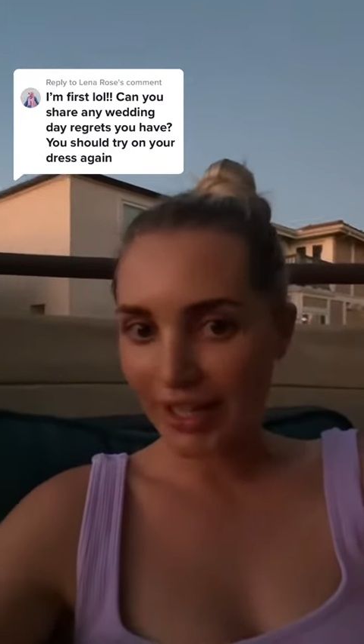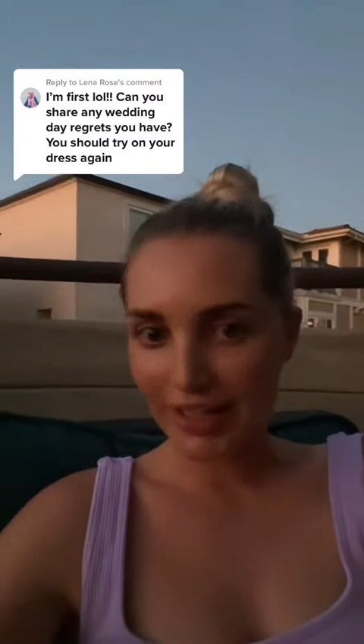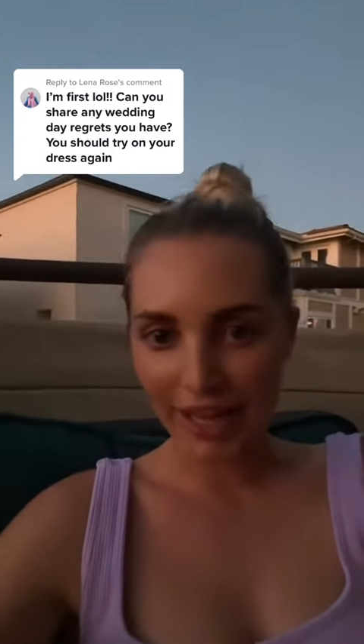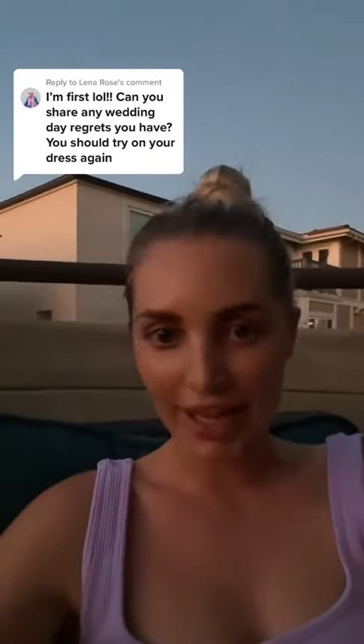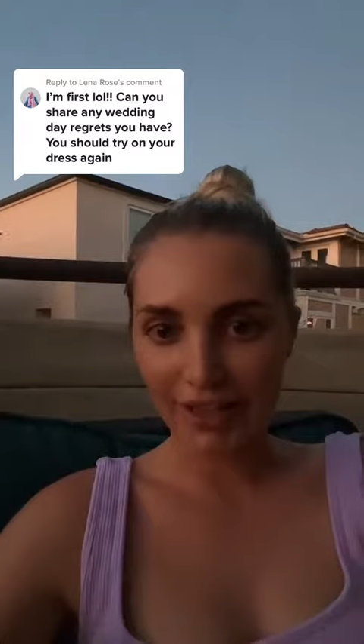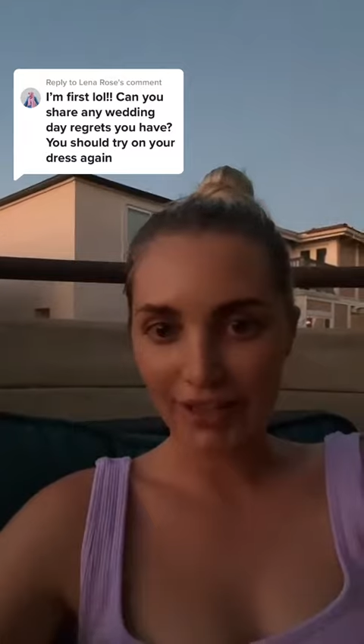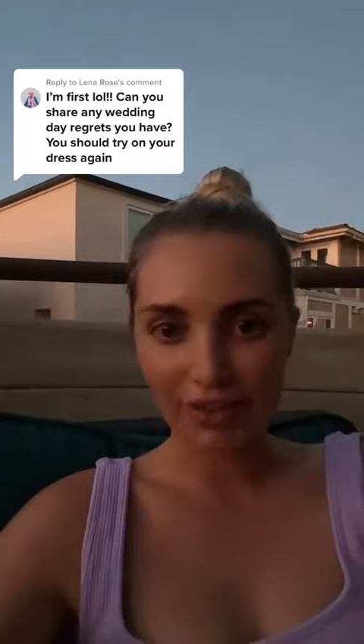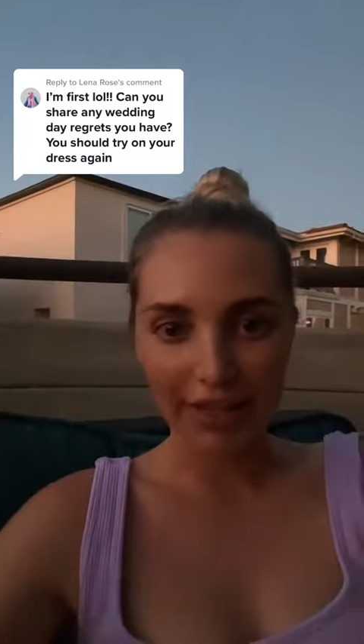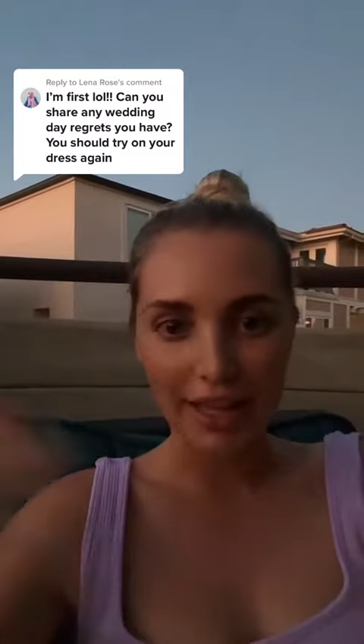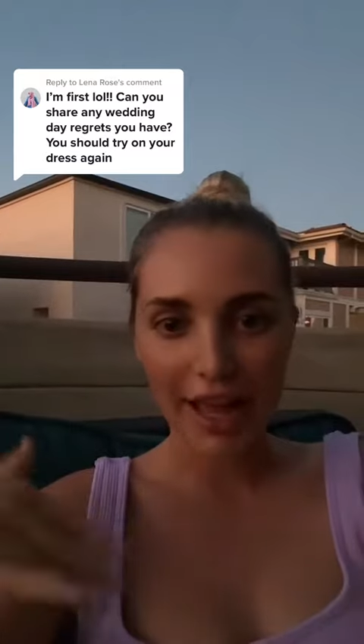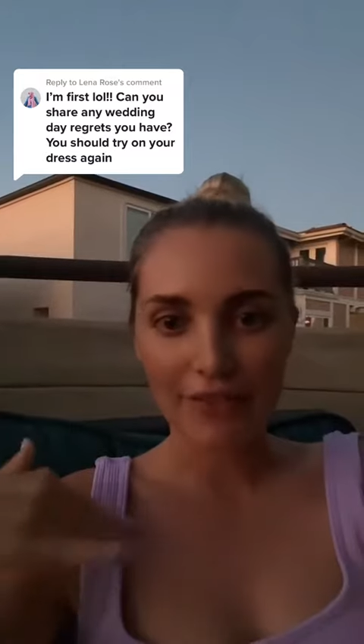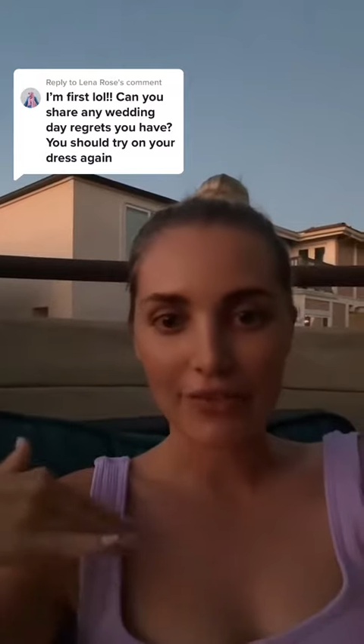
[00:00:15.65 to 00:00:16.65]
again or
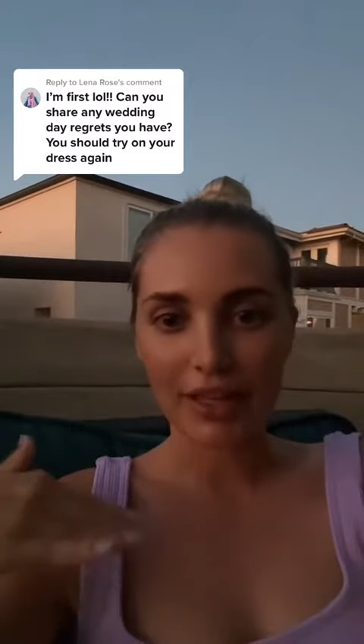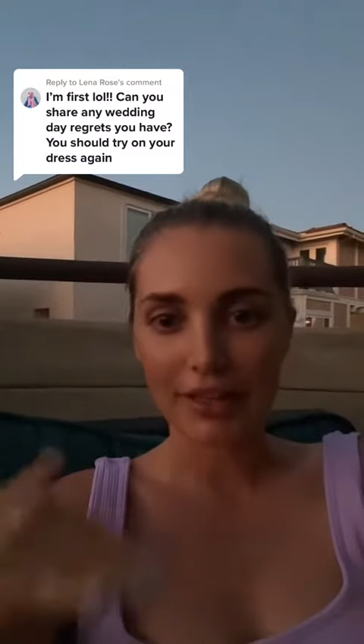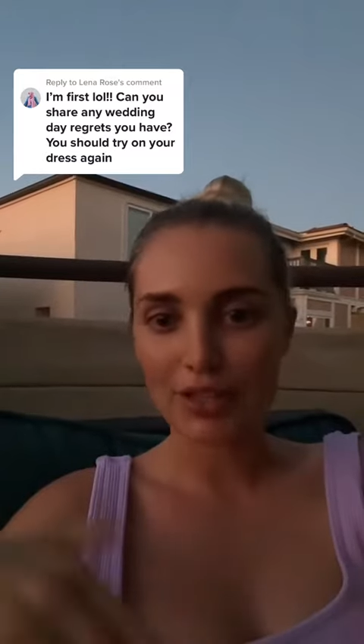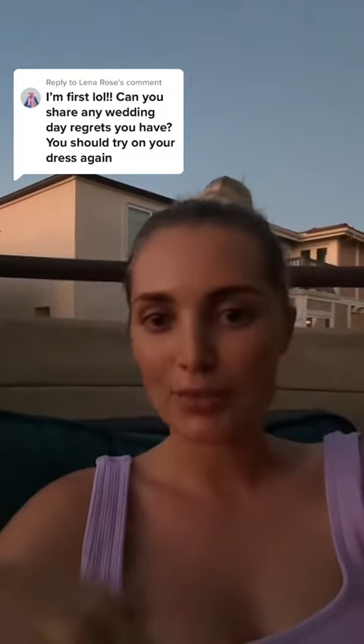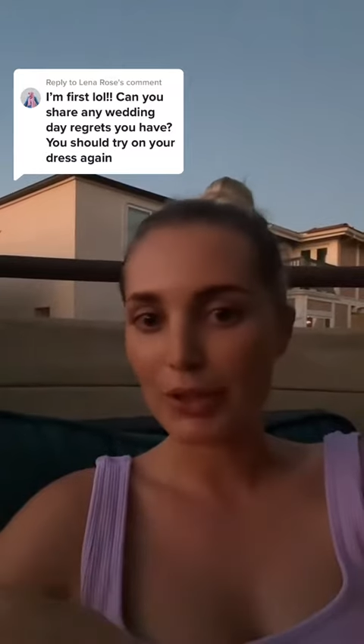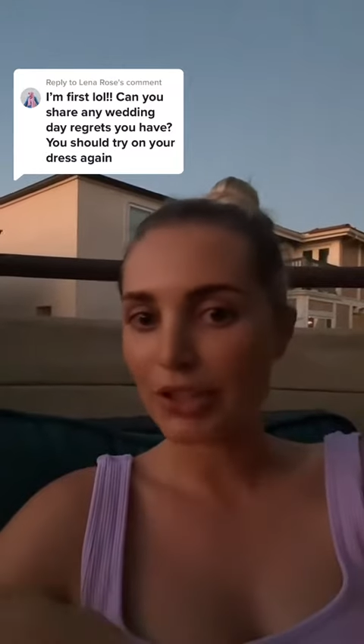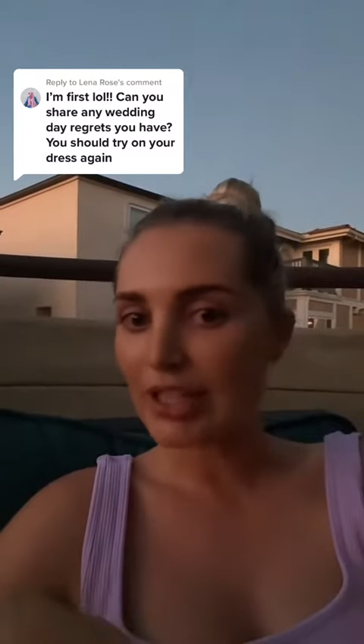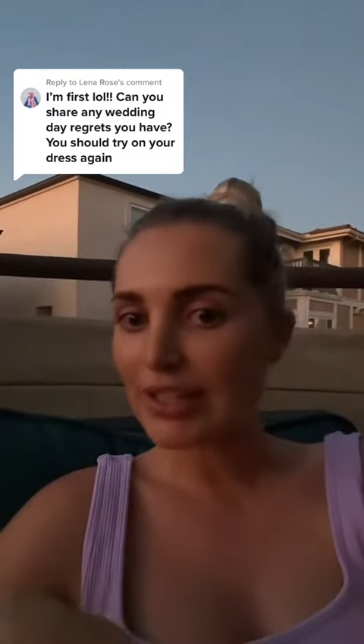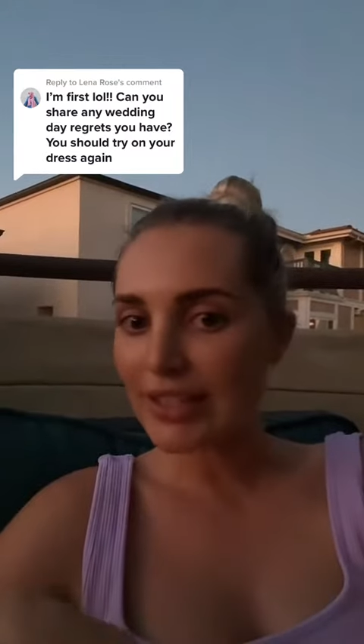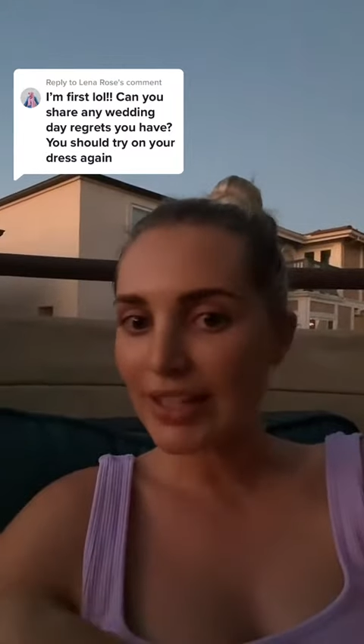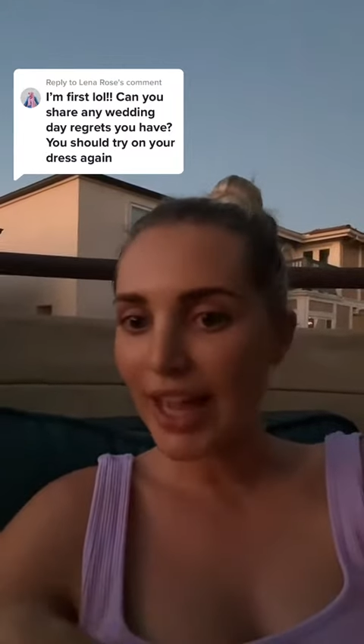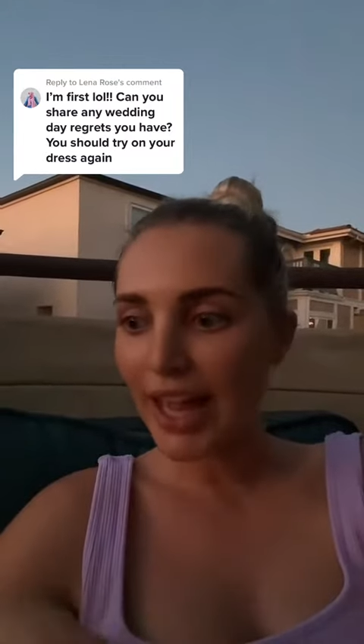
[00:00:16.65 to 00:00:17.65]
like have that
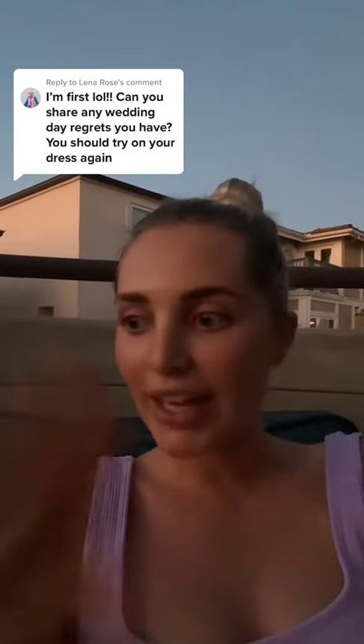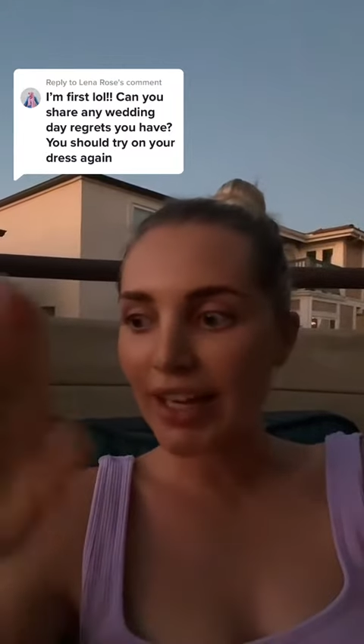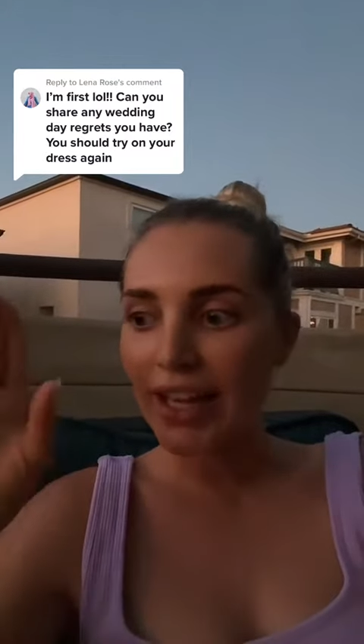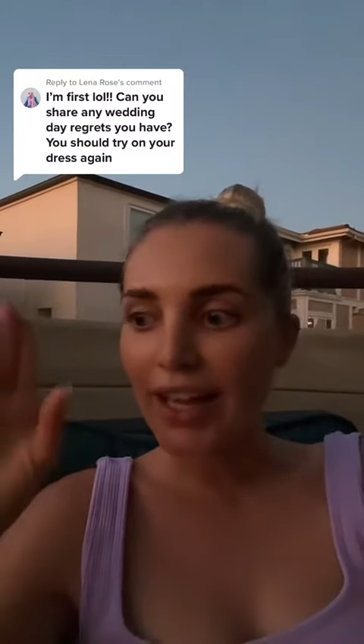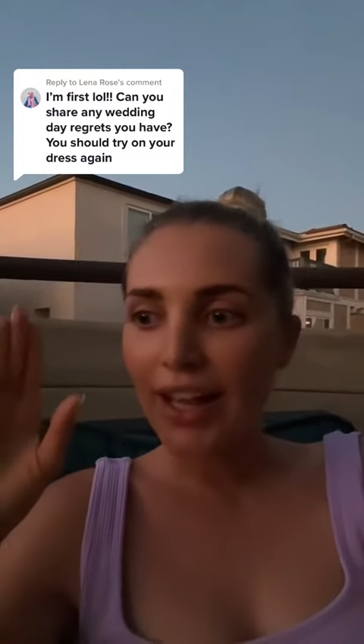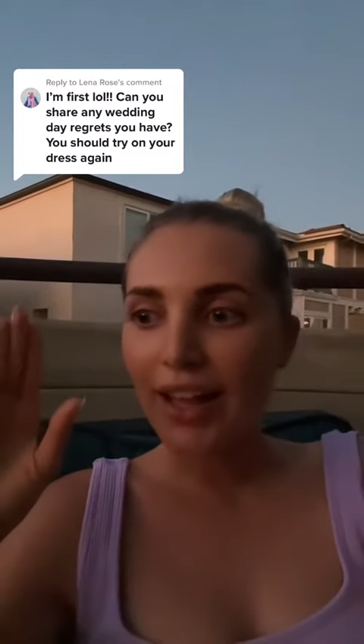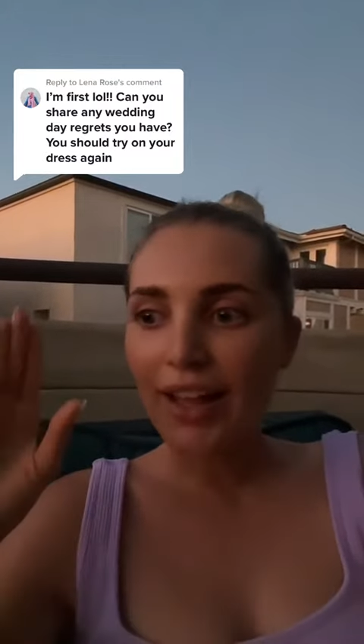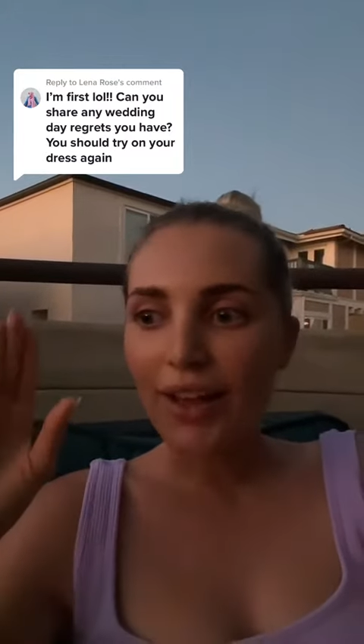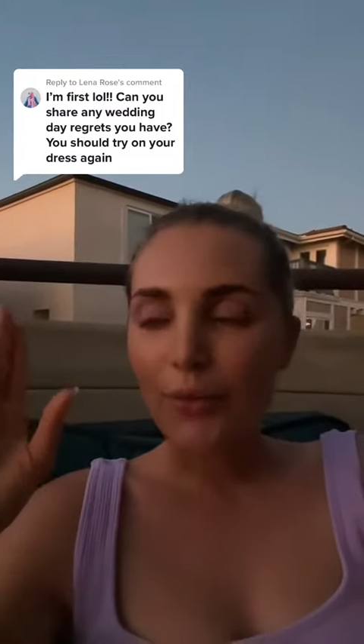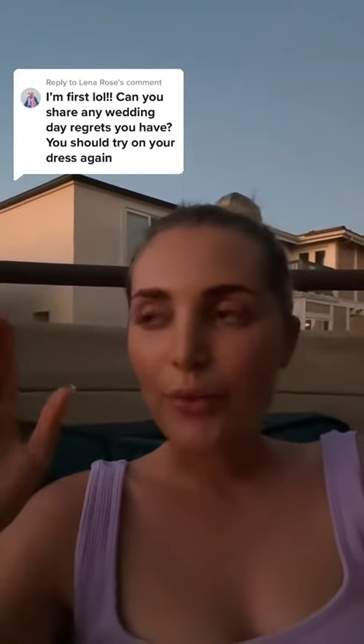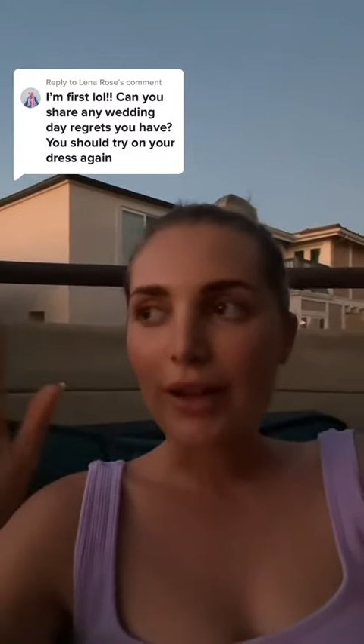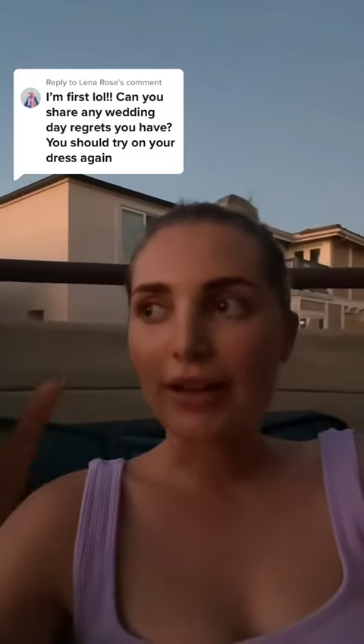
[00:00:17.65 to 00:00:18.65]
experience again
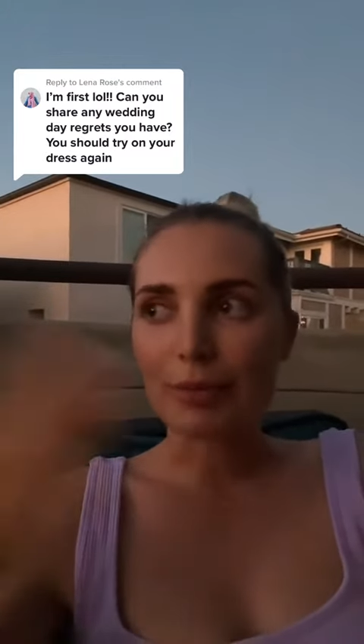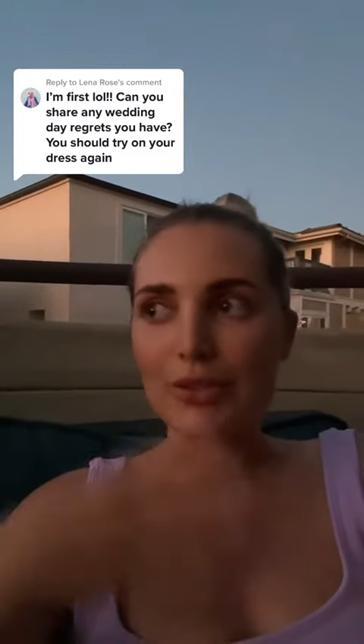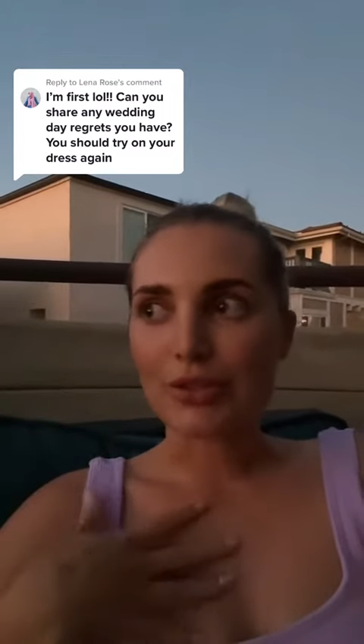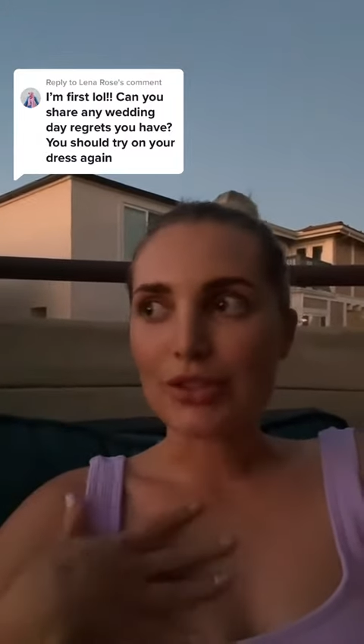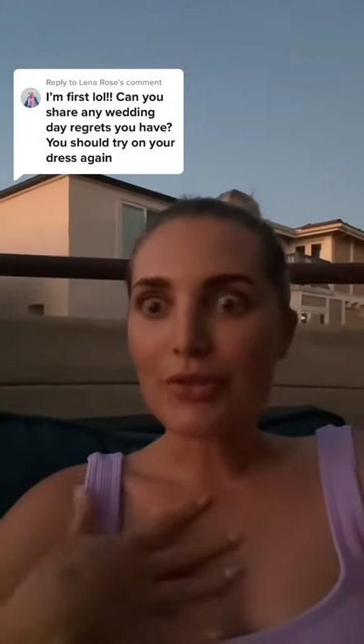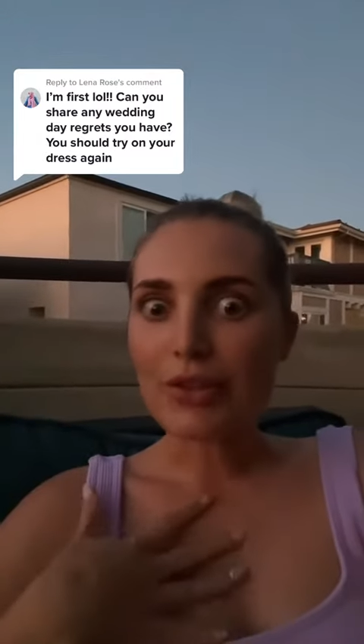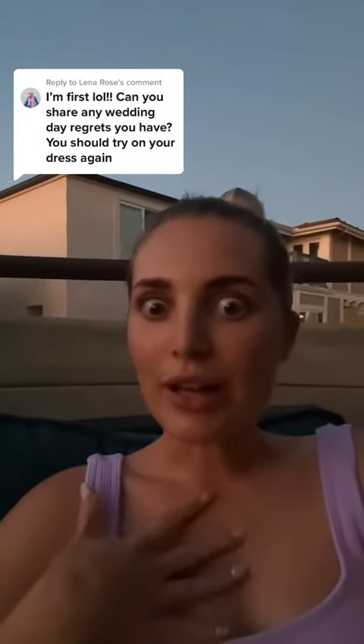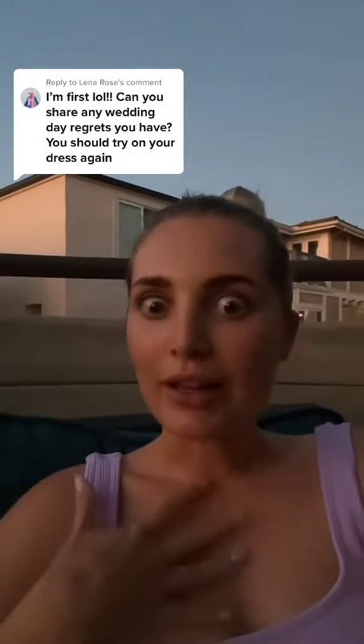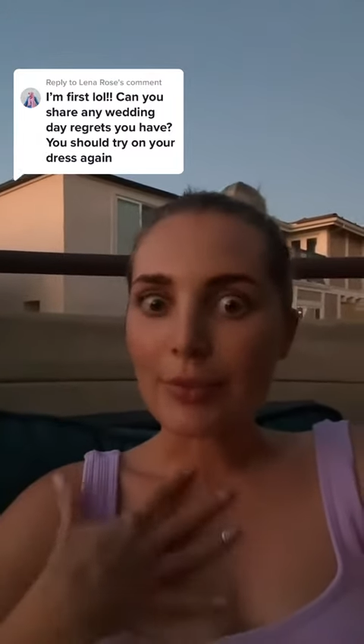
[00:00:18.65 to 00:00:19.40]
when I'm still so young.